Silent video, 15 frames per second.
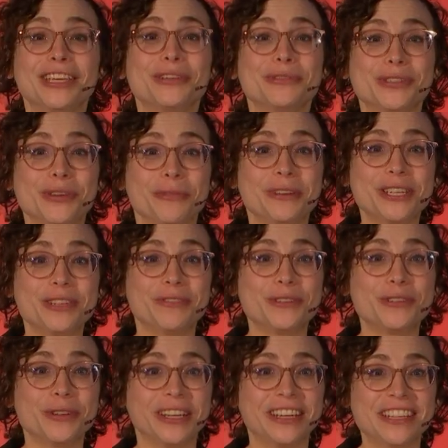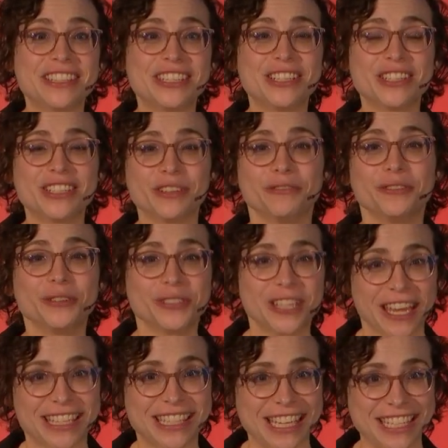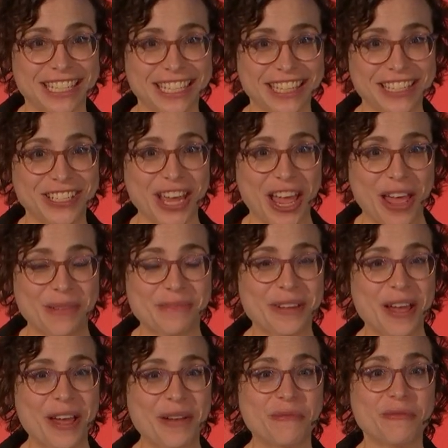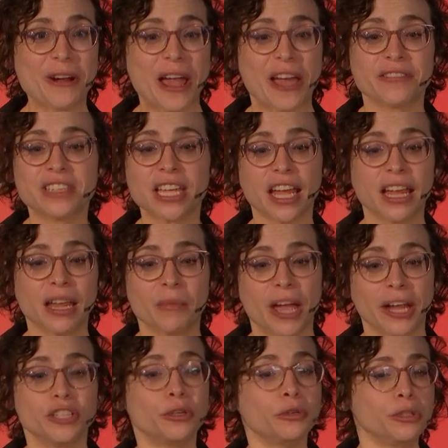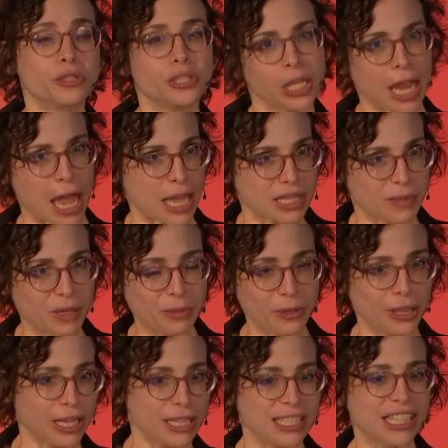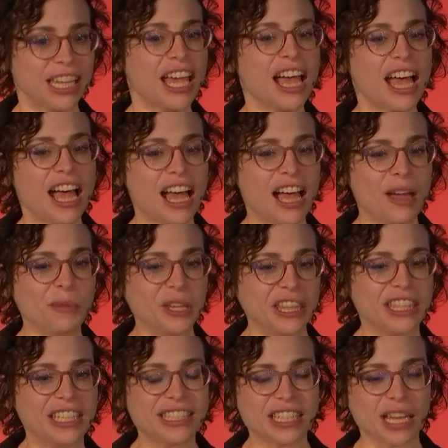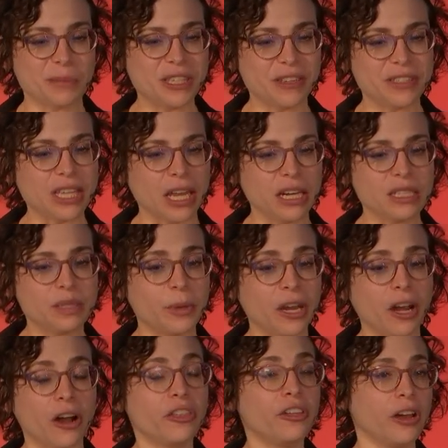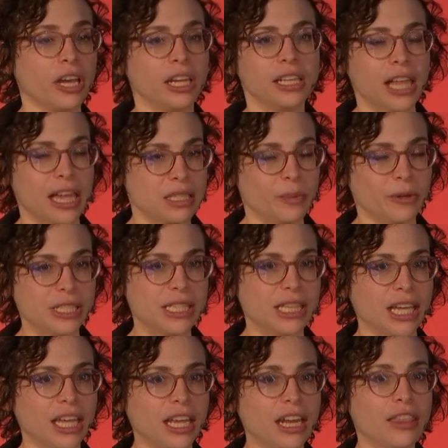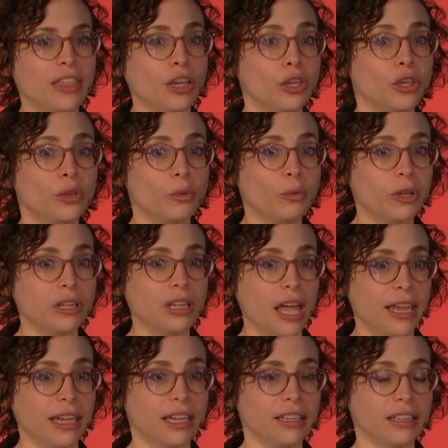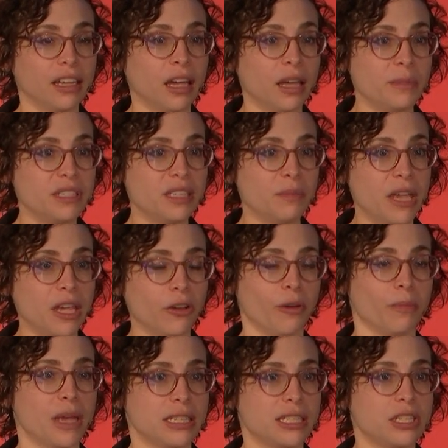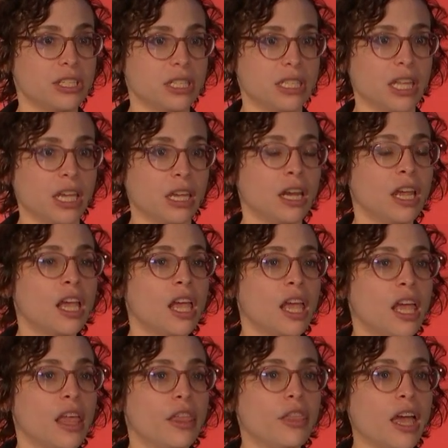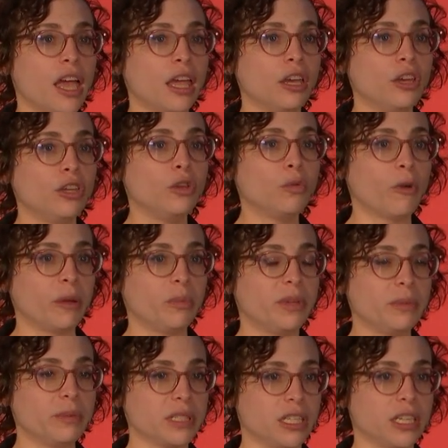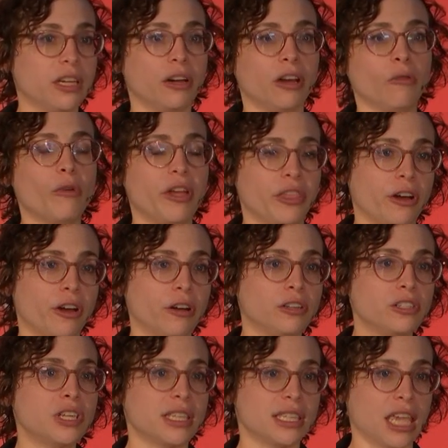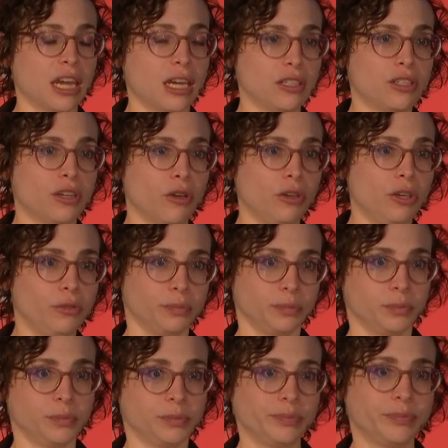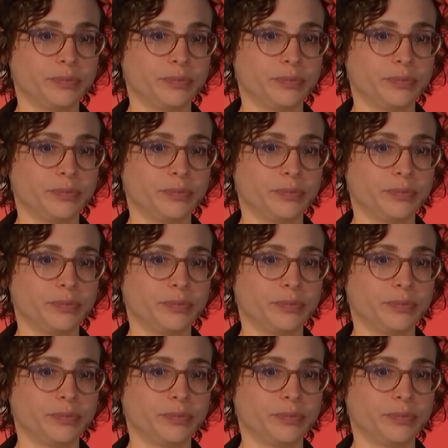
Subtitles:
thank you so much for joining us just a few days into the job. We're out of time. I don't usually ask people this in these types of settings, but are there any last points that you would like to make or messages that you want people to hear when they're just getting to know you?